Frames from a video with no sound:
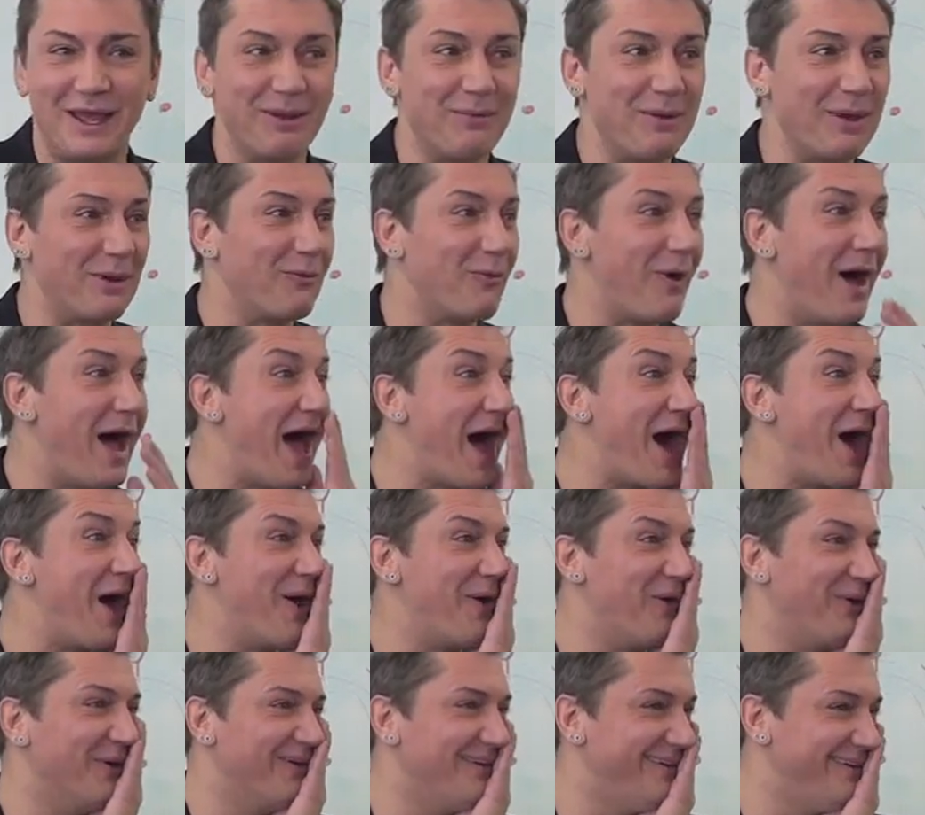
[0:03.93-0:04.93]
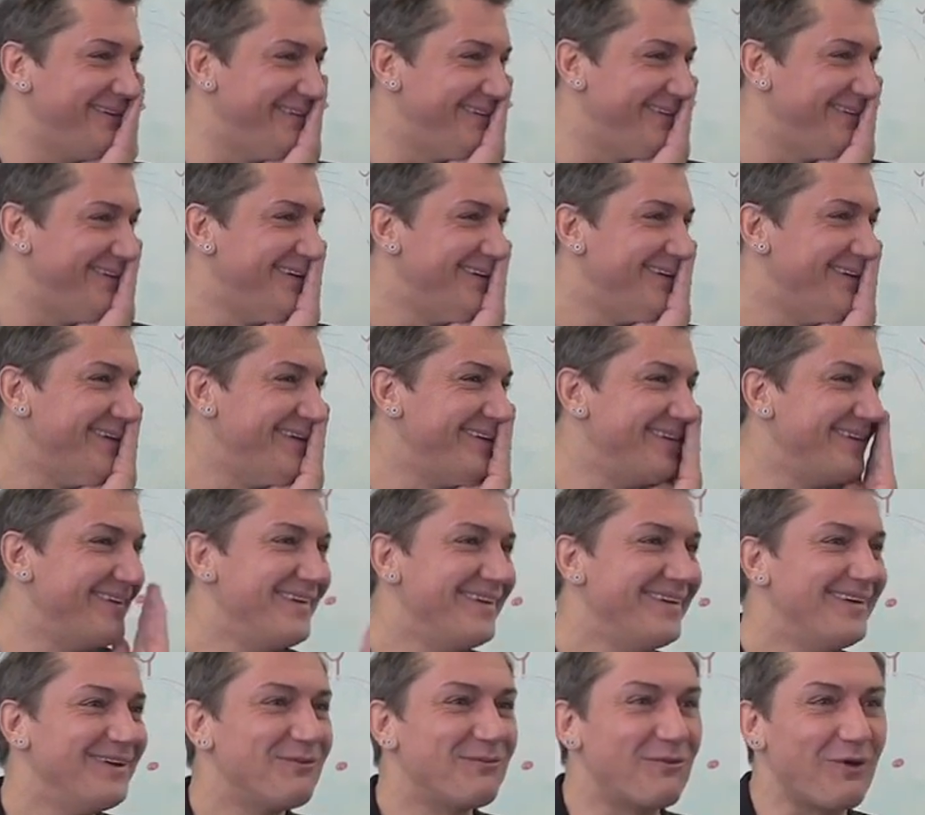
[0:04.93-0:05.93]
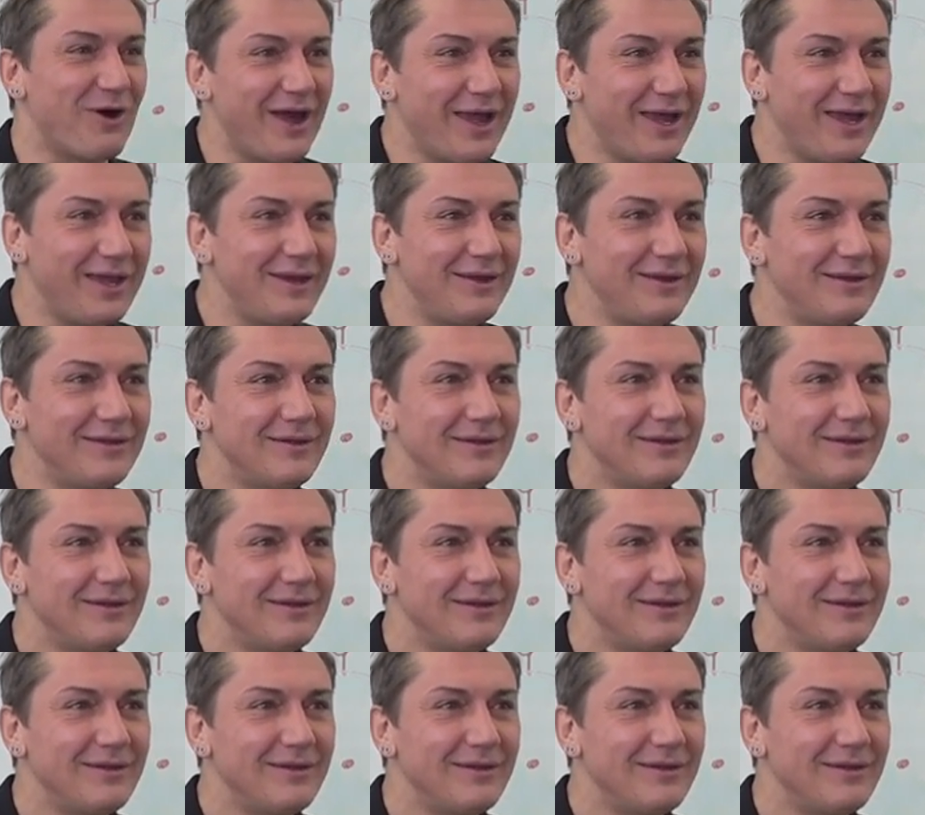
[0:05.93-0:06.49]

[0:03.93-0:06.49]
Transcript: I'm like, wow, right?